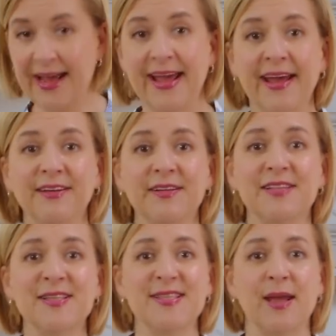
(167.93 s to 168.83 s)
and
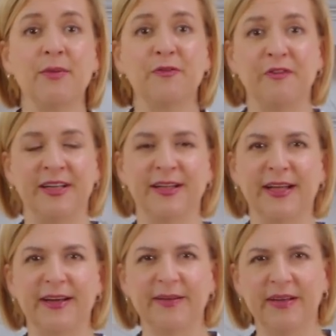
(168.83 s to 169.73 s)
the same of
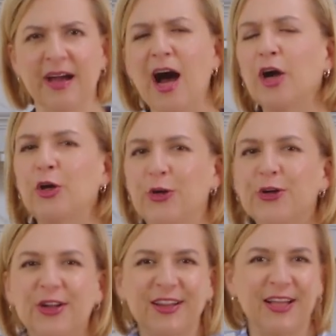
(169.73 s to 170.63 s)
vanilla. A
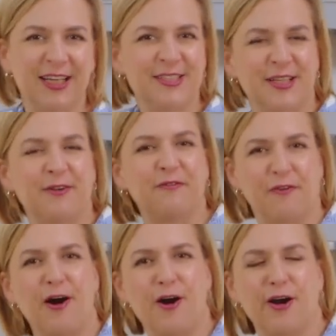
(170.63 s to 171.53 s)
good London
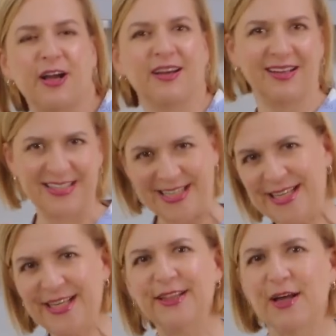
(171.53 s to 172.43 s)
Fog
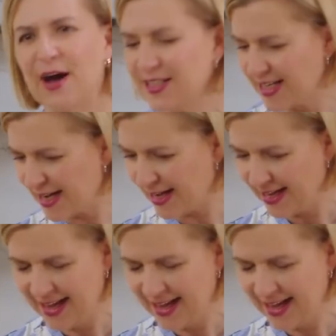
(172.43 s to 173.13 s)
tea latte